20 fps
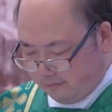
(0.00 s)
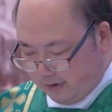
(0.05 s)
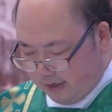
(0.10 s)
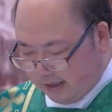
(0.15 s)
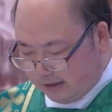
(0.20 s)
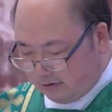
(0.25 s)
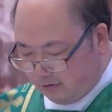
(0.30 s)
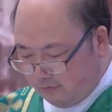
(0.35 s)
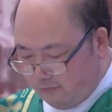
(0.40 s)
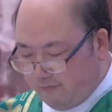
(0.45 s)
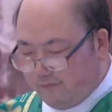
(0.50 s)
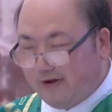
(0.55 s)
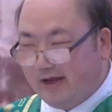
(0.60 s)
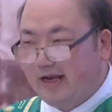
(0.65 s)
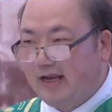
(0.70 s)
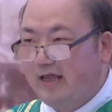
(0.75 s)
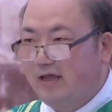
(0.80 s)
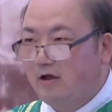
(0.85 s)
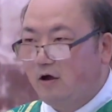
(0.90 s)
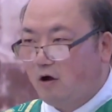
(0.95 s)
we don't
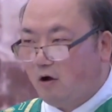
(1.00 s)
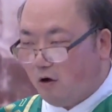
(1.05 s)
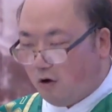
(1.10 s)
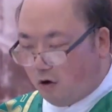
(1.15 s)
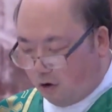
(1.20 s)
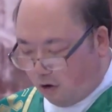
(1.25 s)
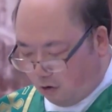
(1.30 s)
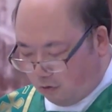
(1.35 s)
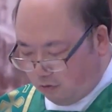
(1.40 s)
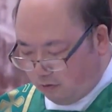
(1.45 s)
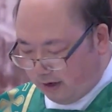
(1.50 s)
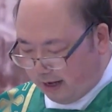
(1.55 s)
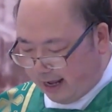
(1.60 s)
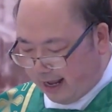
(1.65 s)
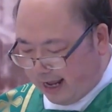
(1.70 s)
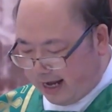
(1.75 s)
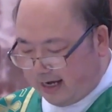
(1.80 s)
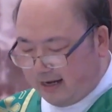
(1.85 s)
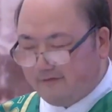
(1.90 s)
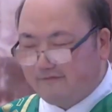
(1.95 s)
really
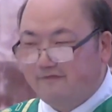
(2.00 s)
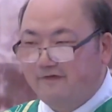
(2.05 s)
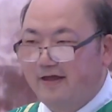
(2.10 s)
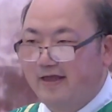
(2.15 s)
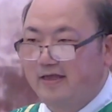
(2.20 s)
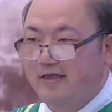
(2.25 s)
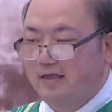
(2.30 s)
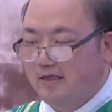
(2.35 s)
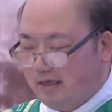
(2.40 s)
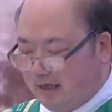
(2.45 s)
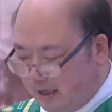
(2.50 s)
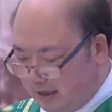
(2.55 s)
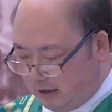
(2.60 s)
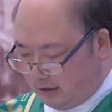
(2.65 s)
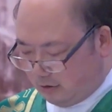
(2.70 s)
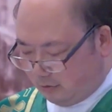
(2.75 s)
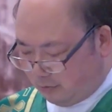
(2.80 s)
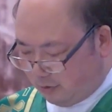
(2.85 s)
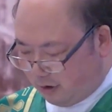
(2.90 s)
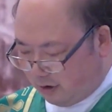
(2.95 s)
own anything
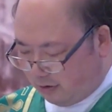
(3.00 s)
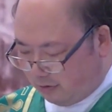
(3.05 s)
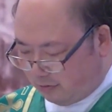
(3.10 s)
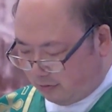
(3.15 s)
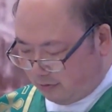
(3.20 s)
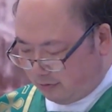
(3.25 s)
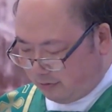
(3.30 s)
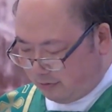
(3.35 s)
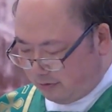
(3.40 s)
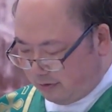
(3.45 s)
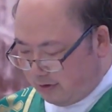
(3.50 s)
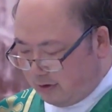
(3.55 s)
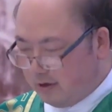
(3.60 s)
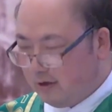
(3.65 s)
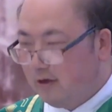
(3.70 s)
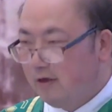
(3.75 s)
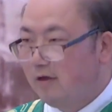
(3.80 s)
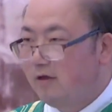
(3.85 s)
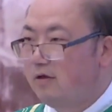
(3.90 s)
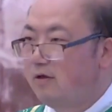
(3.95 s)
in the world.
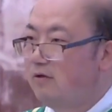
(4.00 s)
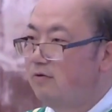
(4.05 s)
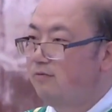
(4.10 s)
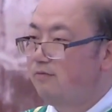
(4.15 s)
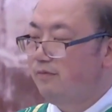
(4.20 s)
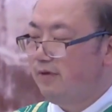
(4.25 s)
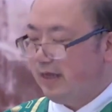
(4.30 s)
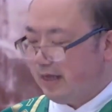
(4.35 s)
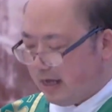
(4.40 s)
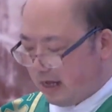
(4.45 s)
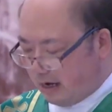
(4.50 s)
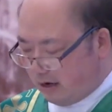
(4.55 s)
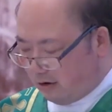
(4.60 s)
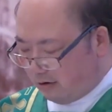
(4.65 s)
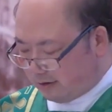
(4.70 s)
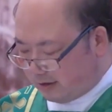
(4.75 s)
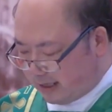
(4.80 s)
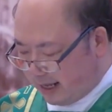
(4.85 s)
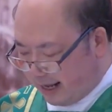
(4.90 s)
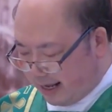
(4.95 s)
We
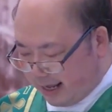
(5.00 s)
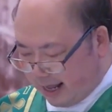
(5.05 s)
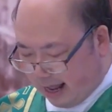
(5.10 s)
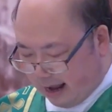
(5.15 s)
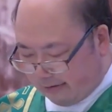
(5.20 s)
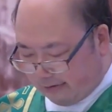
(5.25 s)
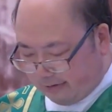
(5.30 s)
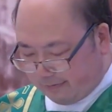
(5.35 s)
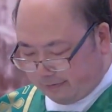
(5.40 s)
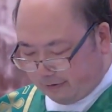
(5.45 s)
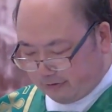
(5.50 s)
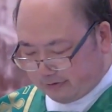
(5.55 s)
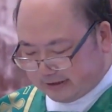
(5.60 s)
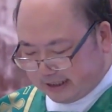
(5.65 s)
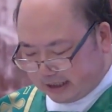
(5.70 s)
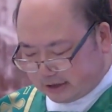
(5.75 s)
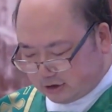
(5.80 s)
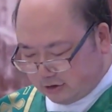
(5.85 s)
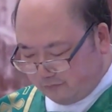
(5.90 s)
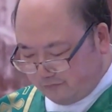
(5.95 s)
cannot take our
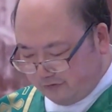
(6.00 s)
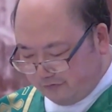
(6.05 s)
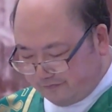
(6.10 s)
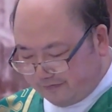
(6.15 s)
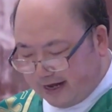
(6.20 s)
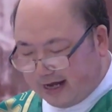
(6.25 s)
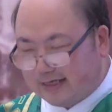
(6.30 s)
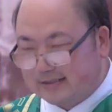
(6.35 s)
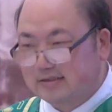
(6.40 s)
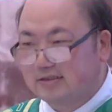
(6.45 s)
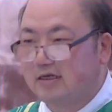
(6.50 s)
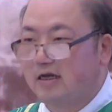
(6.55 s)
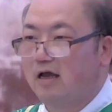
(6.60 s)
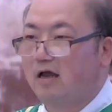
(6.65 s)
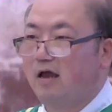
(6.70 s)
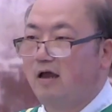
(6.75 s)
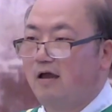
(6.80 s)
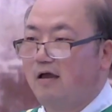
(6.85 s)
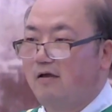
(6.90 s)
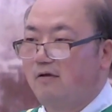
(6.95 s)
possession with us
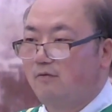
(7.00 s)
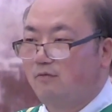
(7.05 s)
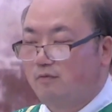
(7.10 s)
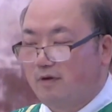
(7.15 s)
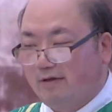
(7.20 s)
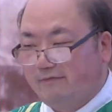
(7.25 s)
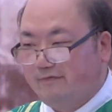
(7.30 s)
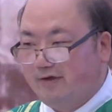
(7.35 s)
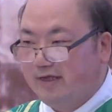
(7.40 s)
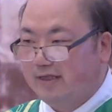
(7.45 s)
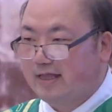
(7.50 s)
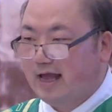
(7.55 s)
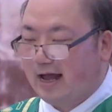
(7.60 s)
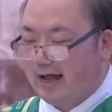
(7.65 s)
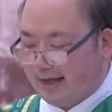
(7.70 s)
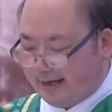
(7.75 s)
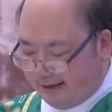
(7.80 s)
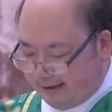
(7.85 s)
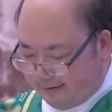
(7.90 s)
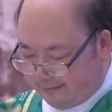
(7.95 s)
when we
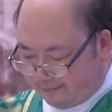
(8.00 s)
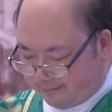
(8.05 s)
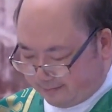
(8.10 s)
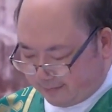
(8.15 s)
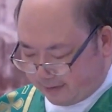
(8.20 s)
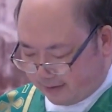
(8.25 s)
die.